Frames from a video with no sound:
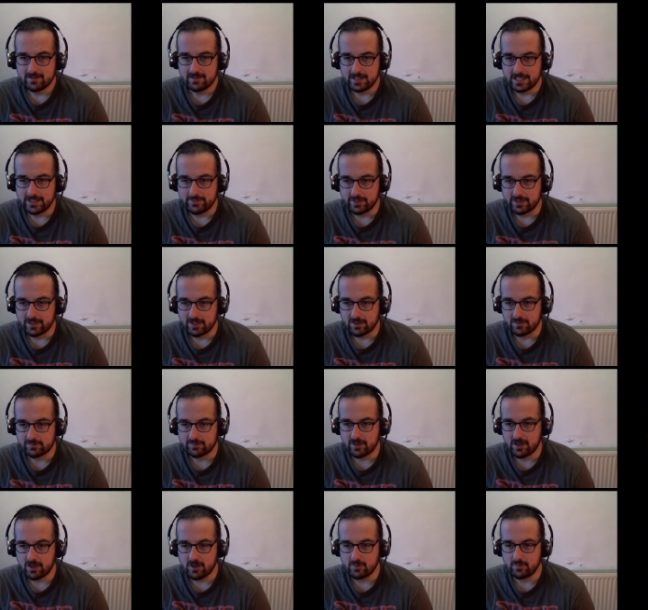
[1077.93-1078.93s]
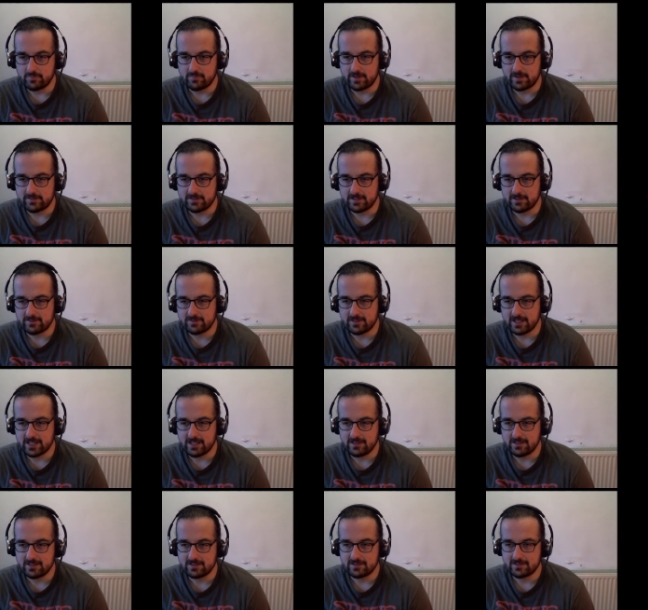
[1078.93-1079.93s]
Here we go. So as you can
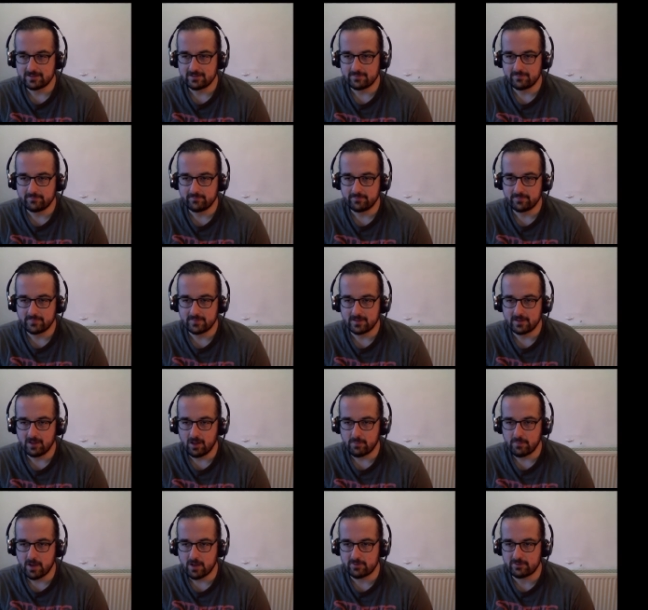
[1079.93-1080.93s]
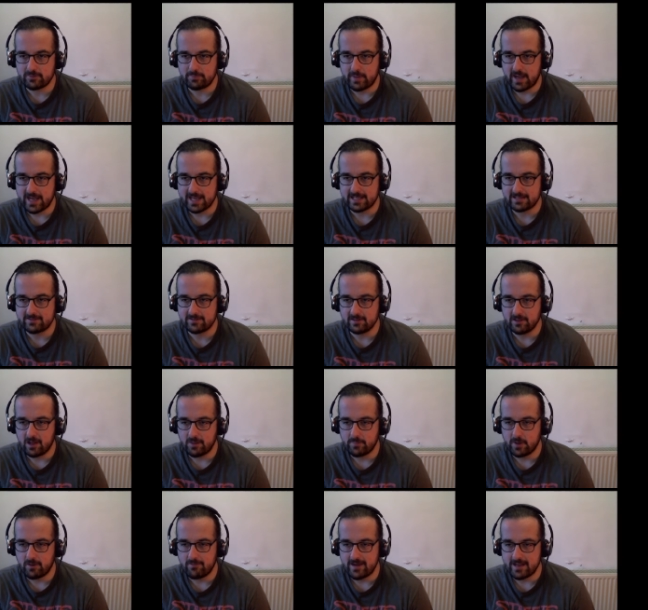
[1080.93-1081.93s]
see, a lot more spikes, a
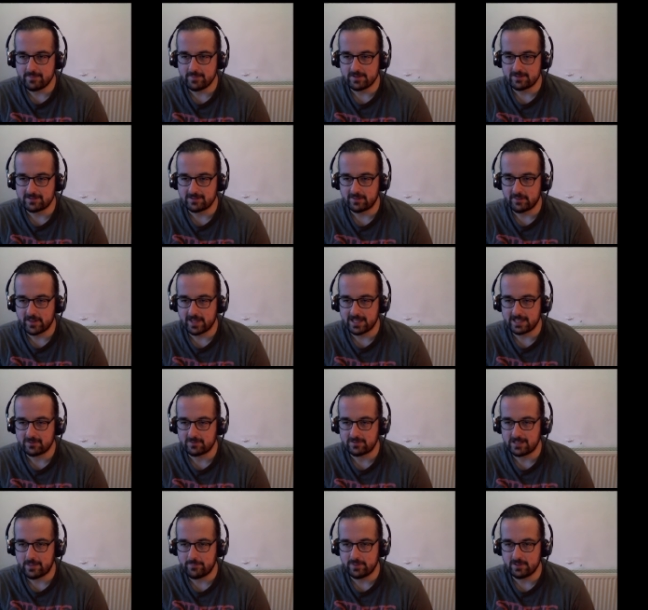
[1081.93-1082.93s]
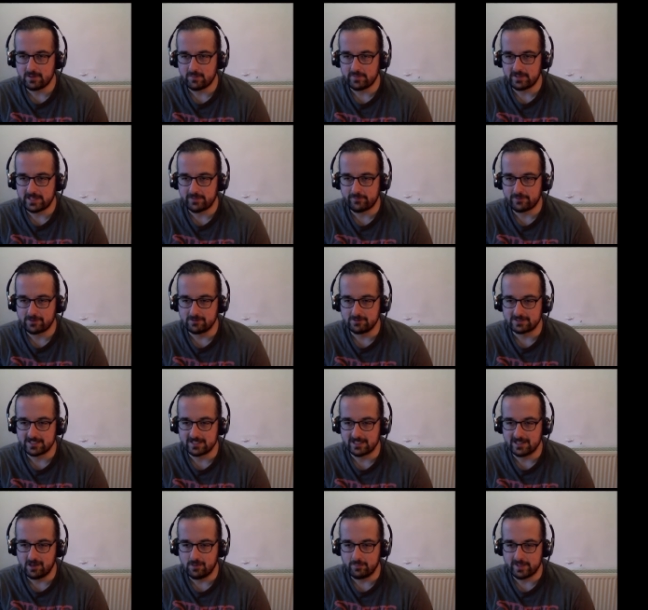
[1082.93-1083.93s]
lot more enemies and things. Stepping up the difficulty
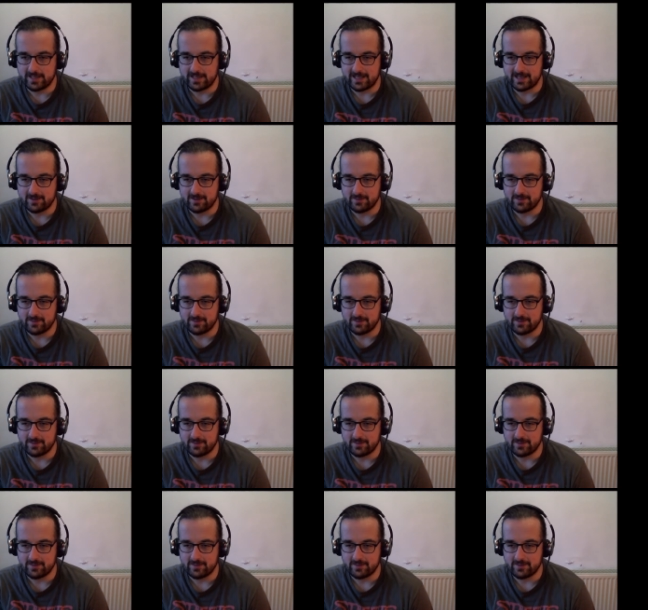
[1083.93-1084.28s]
a little bit now.